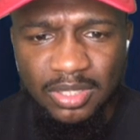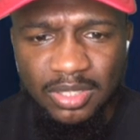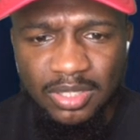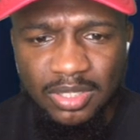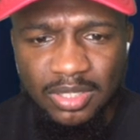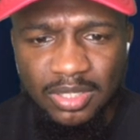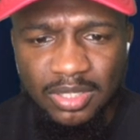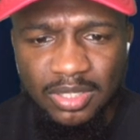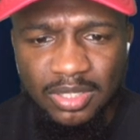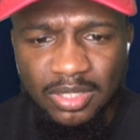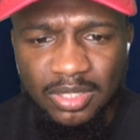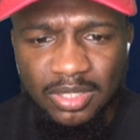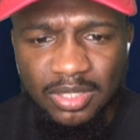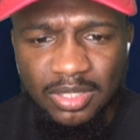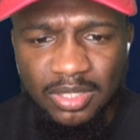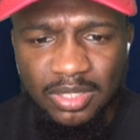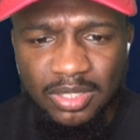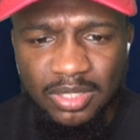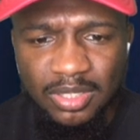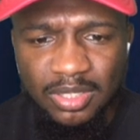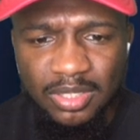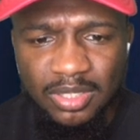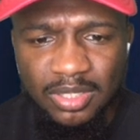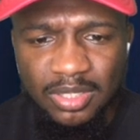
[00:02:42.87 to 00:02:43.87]

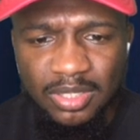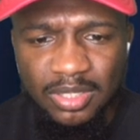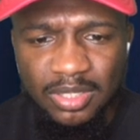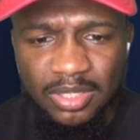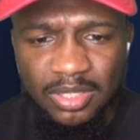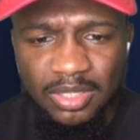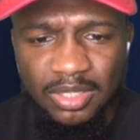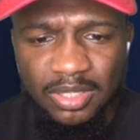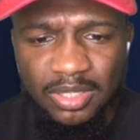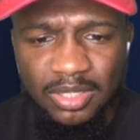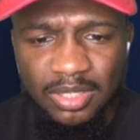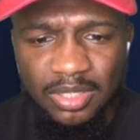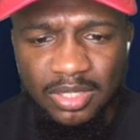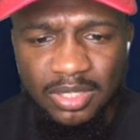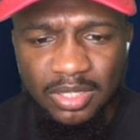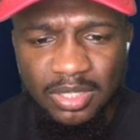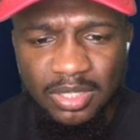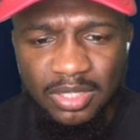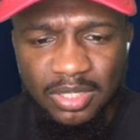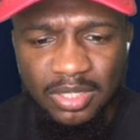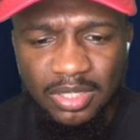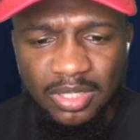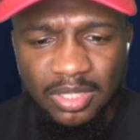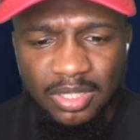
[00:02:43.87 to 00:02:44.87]

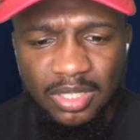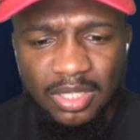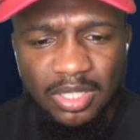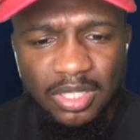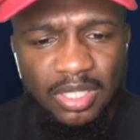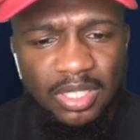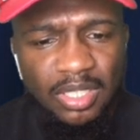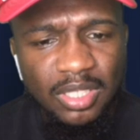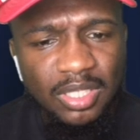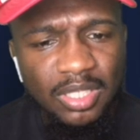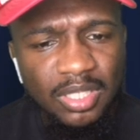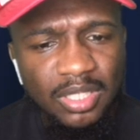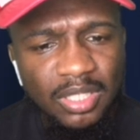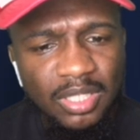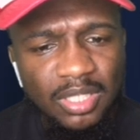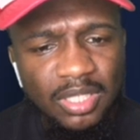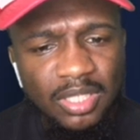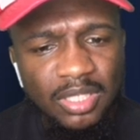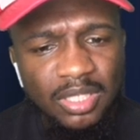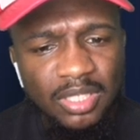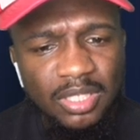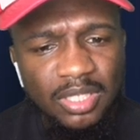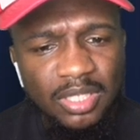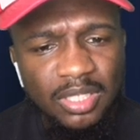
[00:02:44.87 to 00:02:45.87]

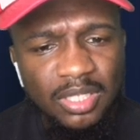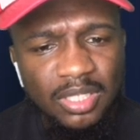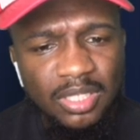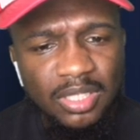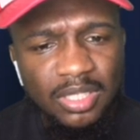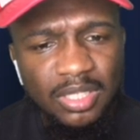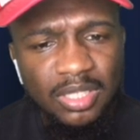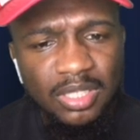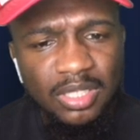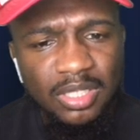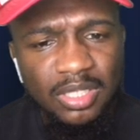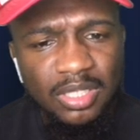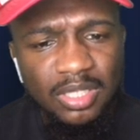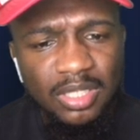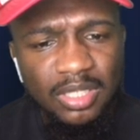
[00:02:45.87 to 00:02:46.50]
(silent)